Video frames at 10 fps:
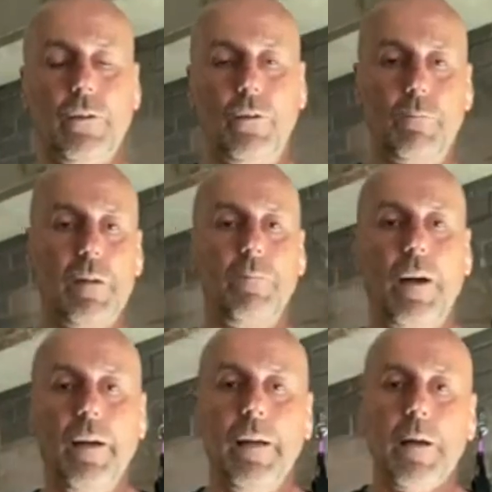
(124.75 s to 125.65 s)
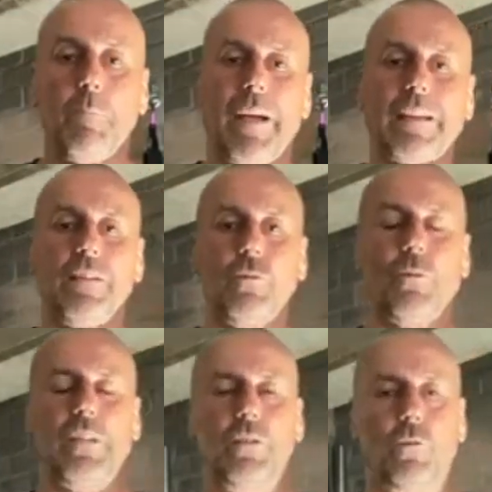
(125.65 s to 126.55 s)
I remember back in
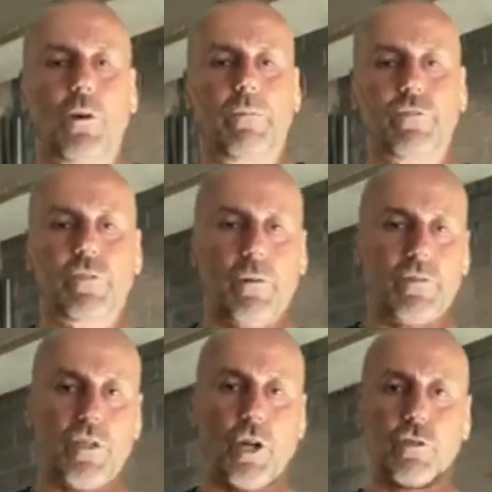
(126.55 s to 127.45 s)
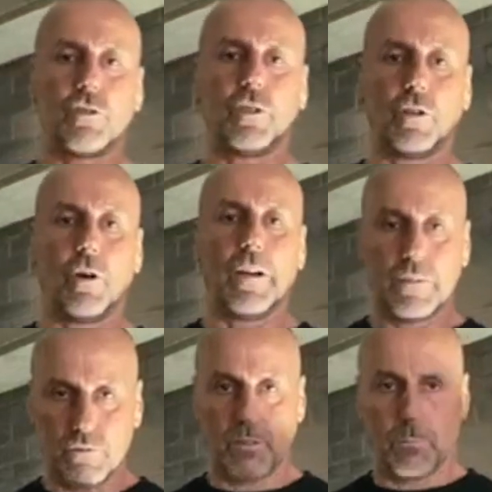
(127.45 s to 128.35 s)
2012 or so, I was coaching a guy.
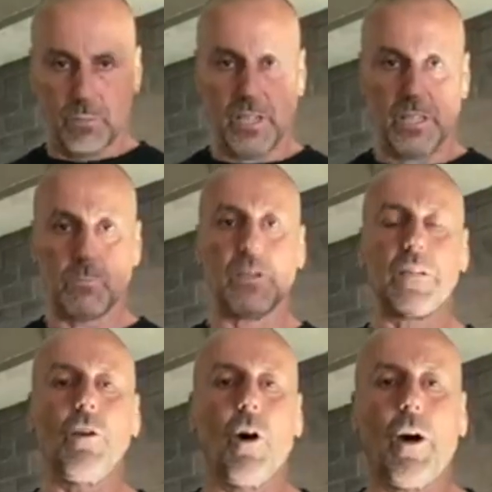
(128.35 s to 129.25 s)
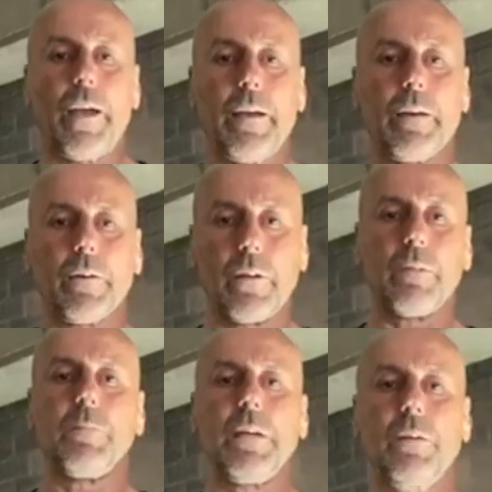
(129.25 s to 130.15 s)
He was a big guy. I got
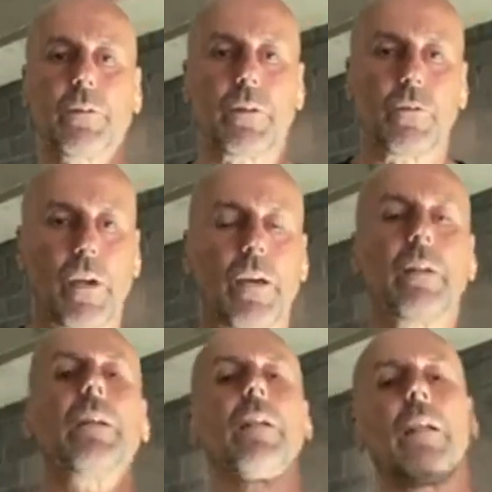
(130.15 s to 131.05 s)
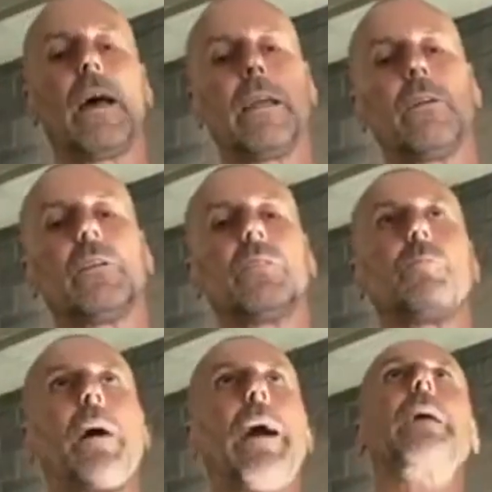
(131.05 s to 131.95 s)
him down on the ground and he laid on his
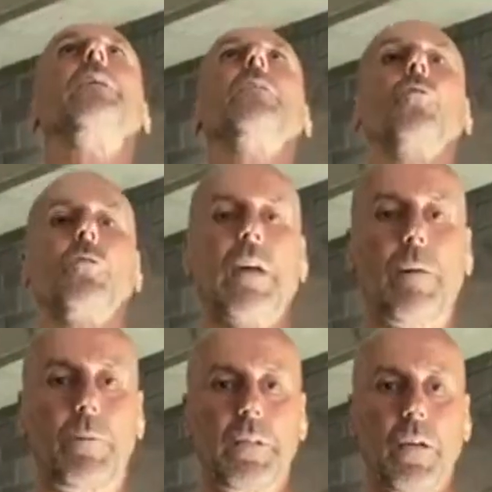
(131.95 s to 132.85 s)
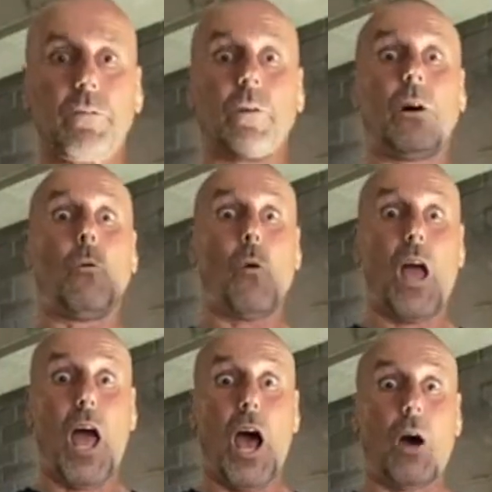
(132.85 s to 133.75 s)
back and he looked up and he goes, "Oh
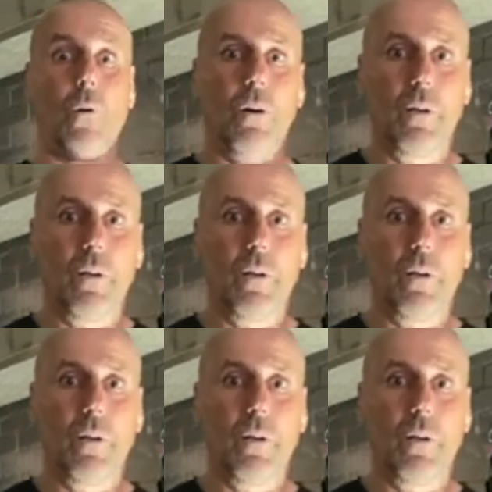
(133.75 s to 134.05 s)
wow."